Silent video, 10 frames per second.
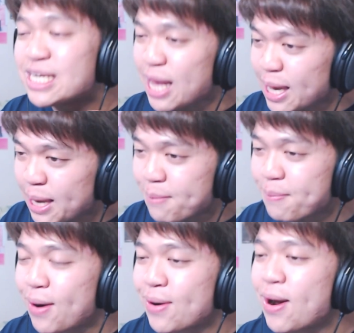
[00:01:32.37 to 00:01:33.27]
taking
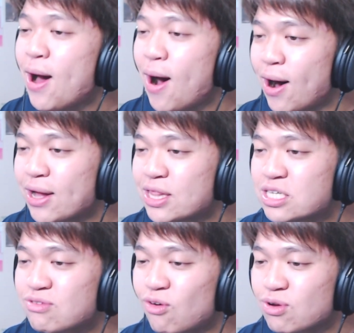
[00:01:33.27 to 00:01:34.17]
part on
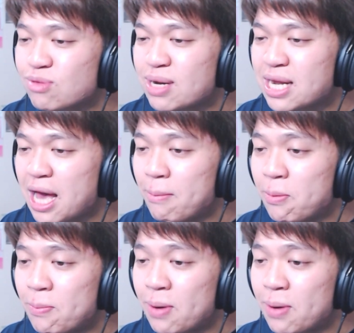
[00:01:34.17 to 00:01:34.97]
this fourth mini album.